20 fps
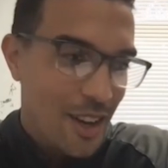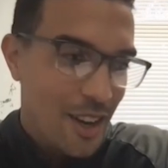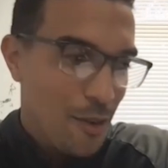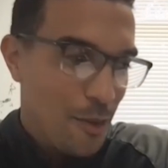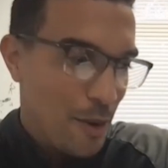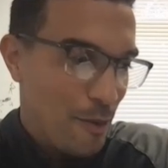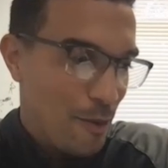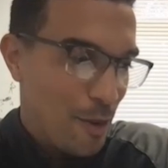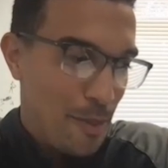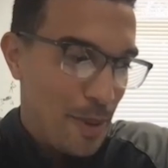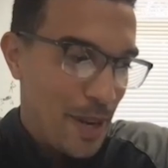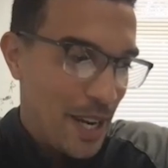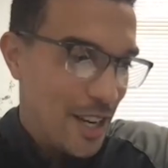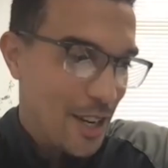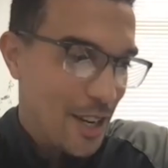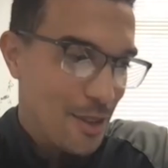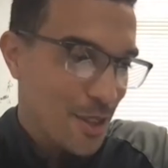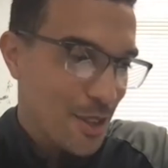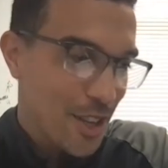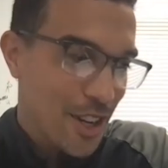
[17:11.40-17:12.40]
when
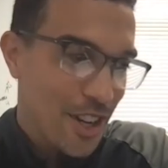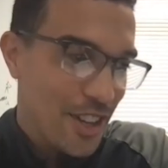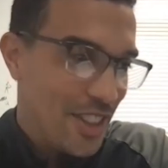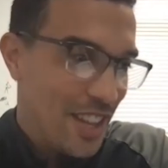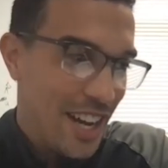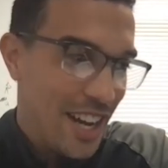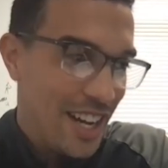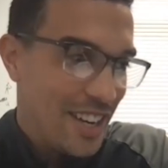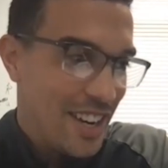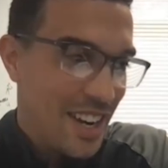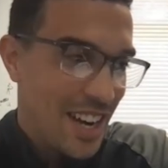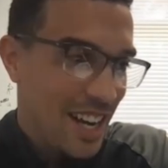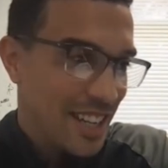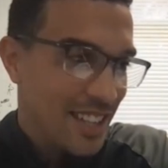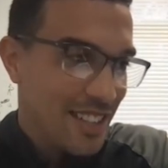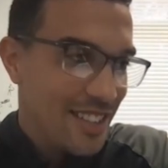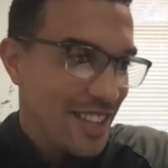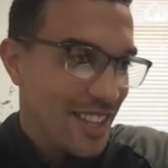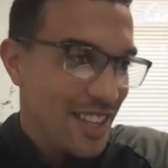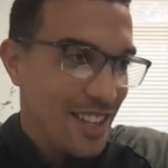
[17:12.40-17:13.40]
Rapinoe scored that
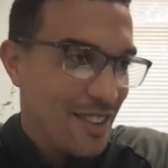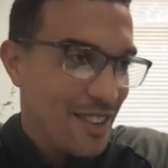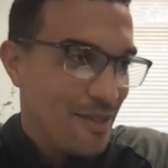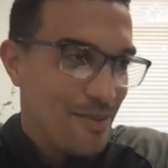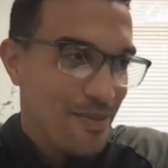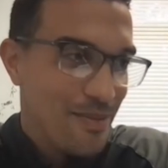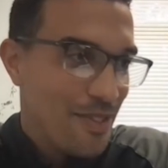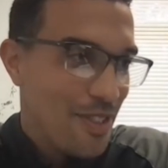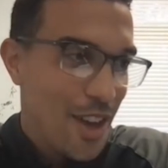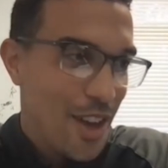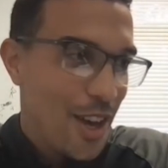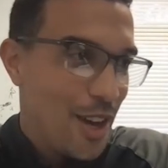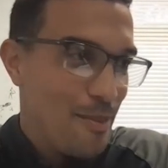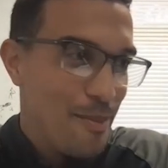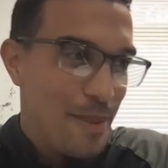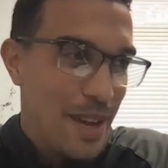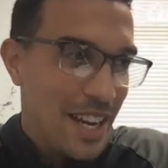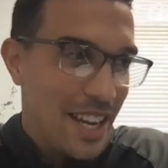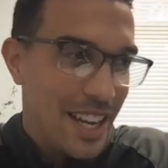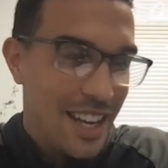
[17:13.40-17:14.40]
93rd
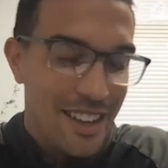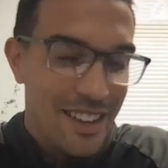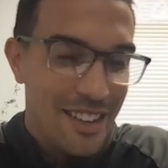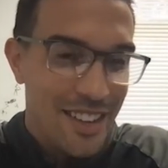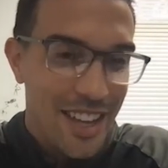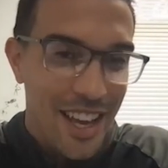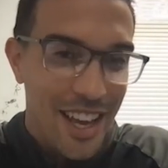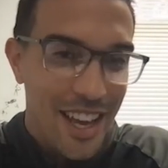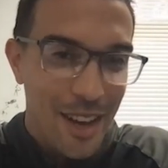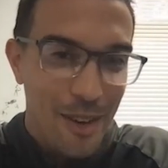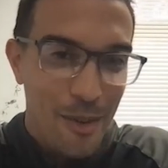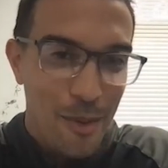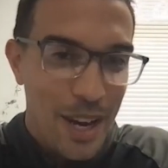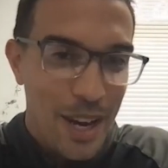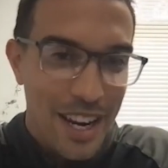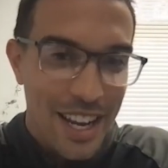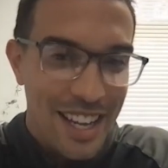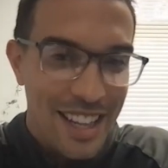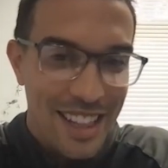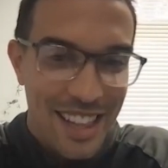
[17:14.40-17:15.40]
minute uh,
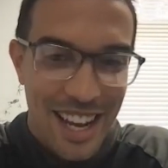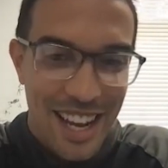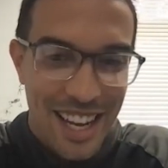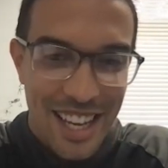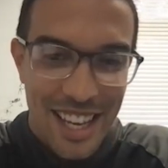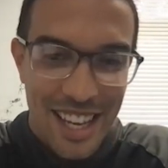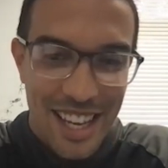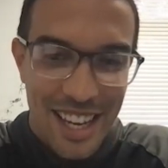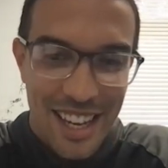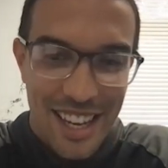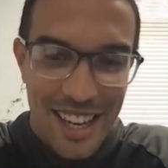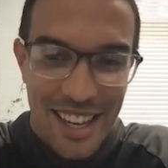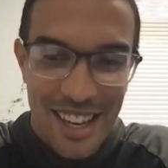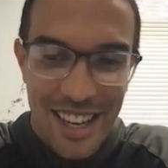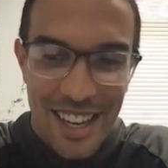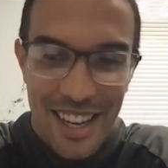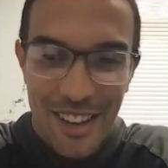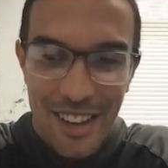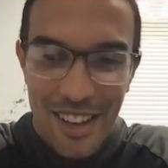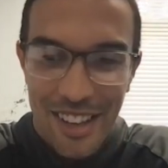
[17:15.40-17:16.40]
winner, like it
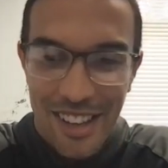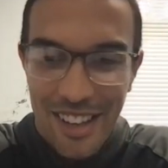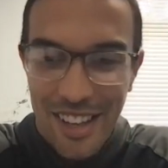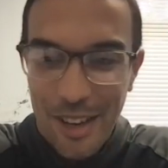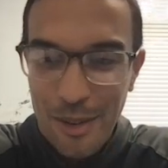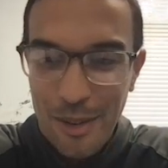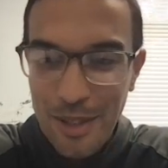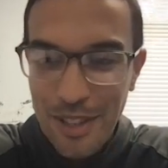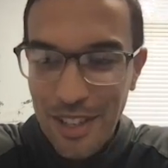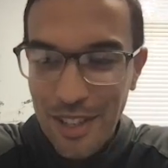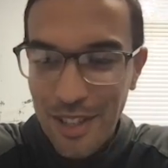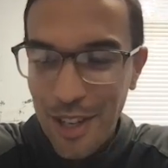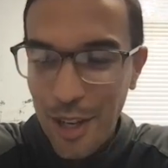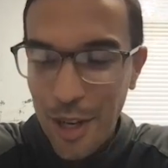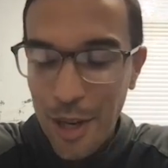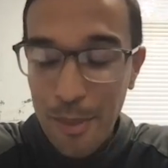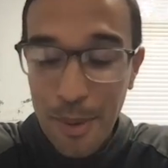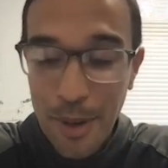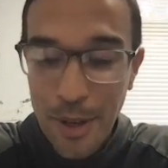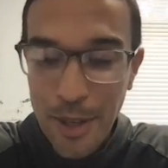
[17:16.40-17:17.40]
it it was a
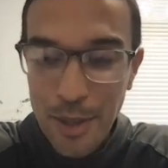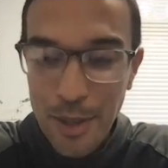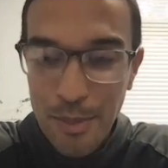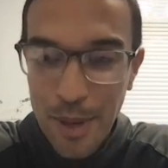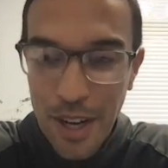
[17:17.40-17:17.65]
sucker punch.